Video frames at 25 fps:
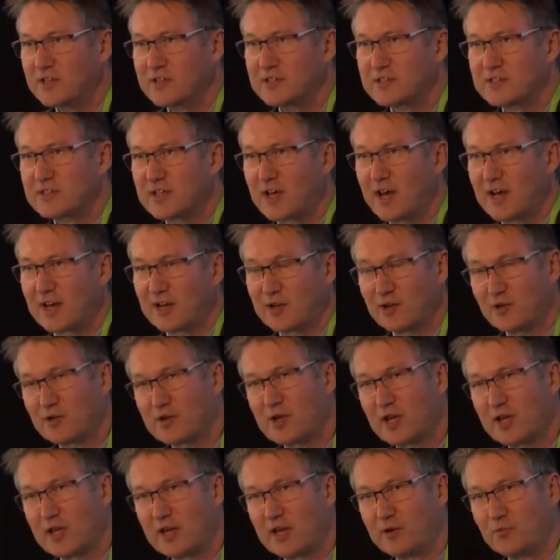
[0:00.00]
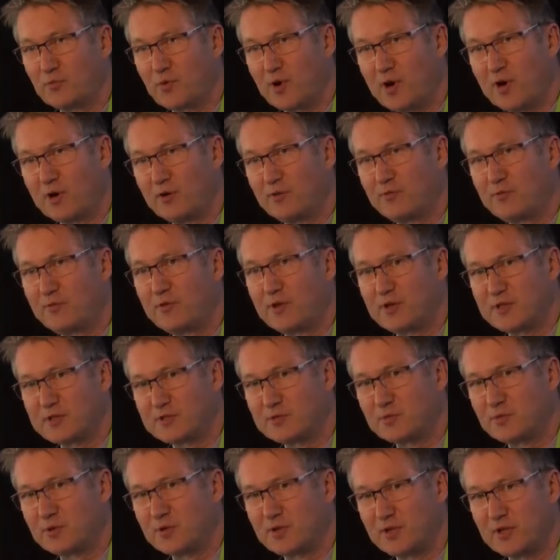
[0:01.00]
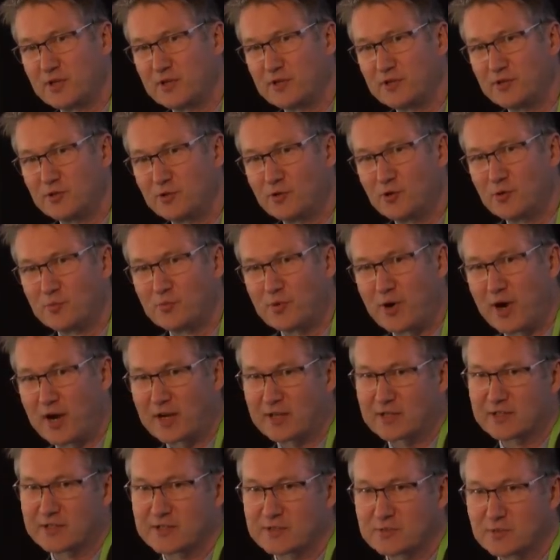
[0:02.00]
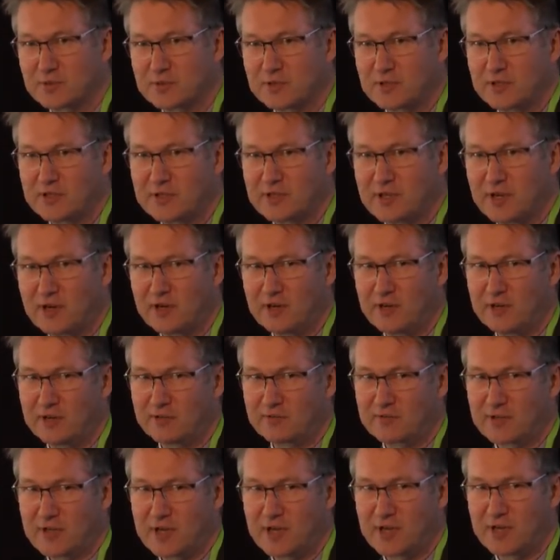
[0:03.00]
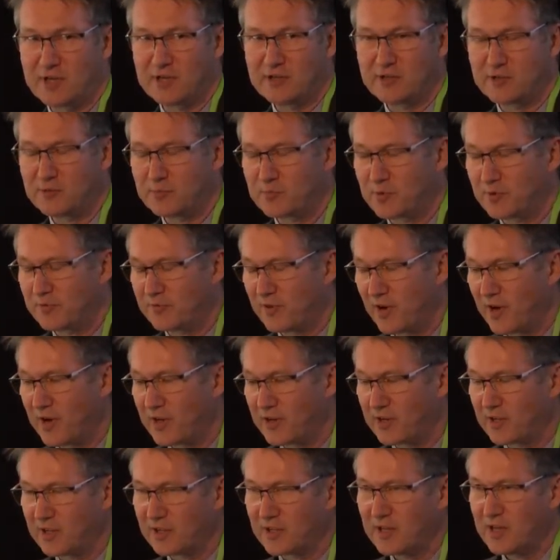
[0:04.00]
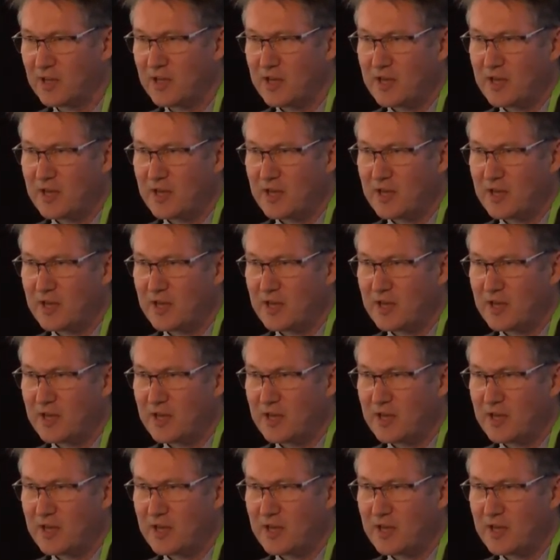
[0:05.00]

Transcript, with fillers: start looking at where it fits within your practice, within the area of care you're providing,